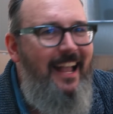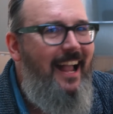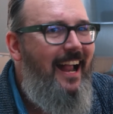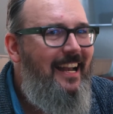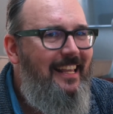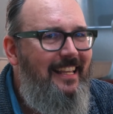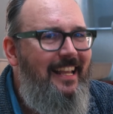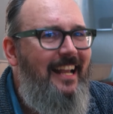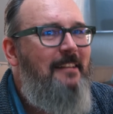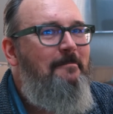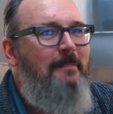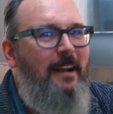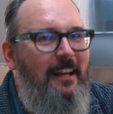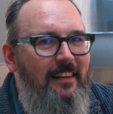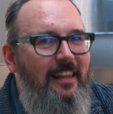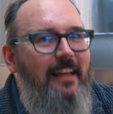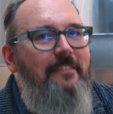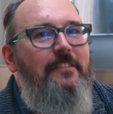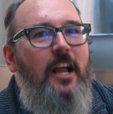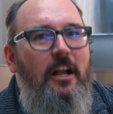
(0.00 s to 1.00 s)
And again, about
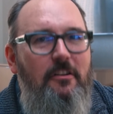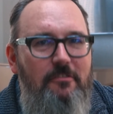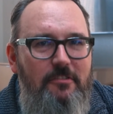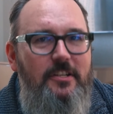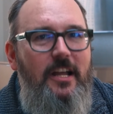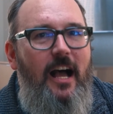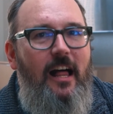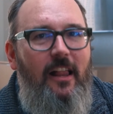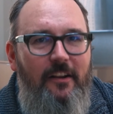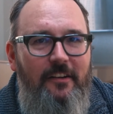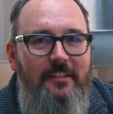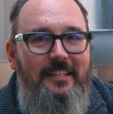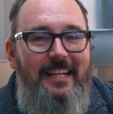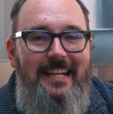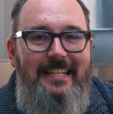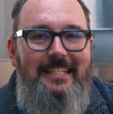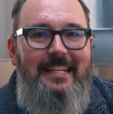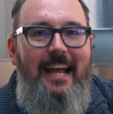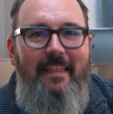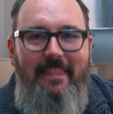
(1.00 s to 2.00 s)
$1,100,
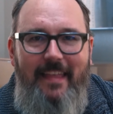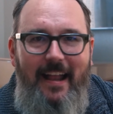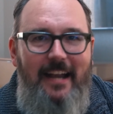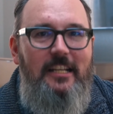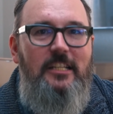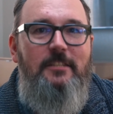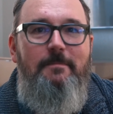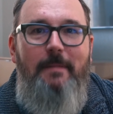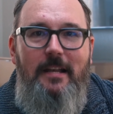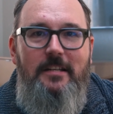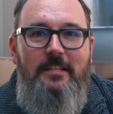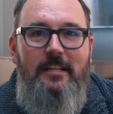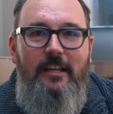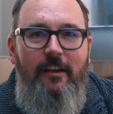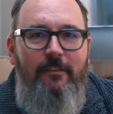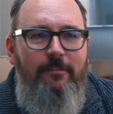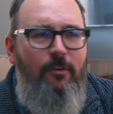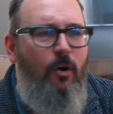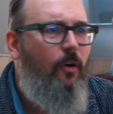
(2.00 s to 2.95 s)
it's not that expensive,